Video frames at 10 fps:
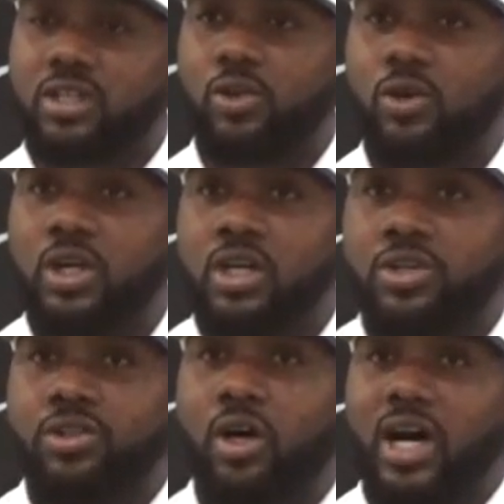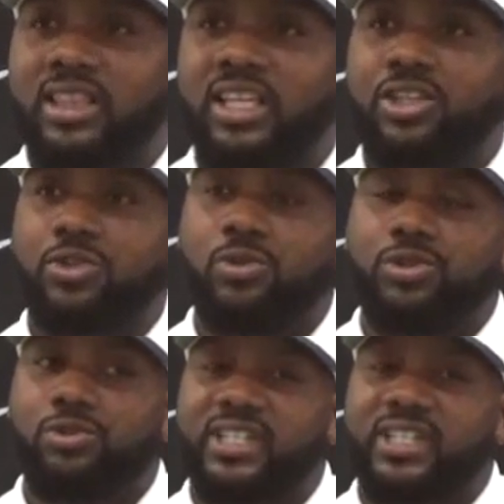So, you know, I think you